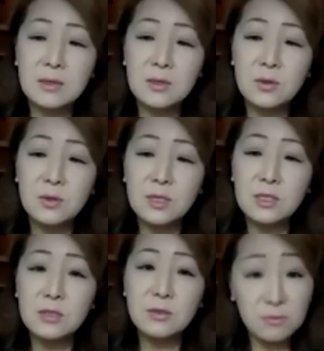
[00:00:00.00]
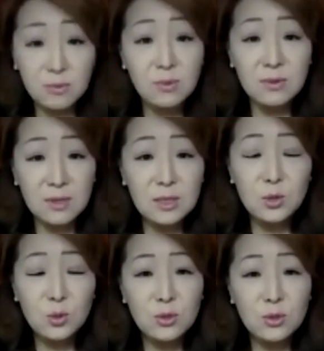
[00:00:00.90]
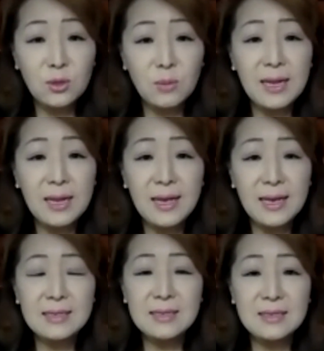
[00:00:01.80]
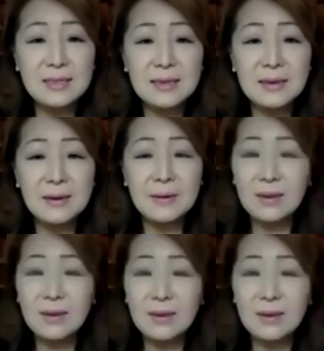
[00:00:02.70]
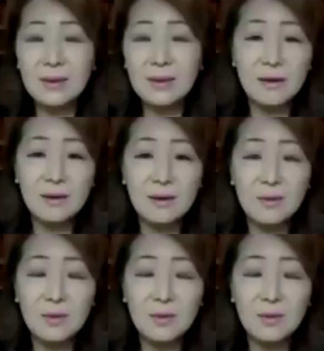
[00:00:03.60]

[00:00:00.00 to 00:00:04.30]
So this all took place with